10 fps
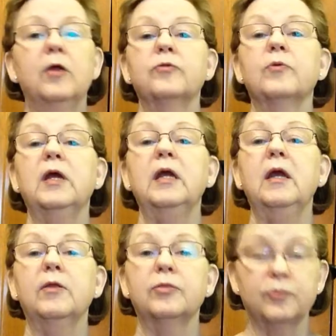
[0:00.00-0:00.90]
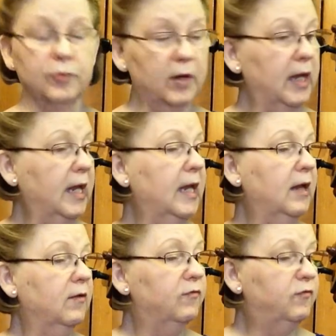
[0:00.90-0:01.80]
3, 3,
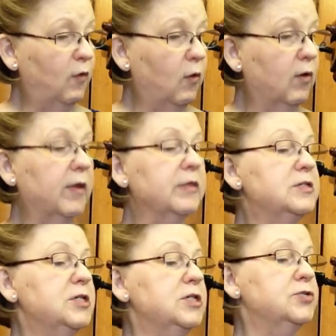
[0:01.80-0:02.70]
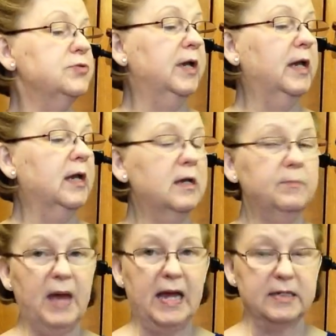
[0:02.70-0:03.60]
4 on the G string,
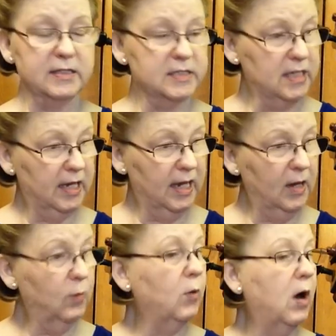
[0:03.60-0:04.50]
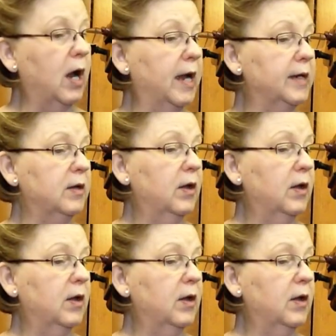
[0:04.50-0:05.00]
back to C, 1,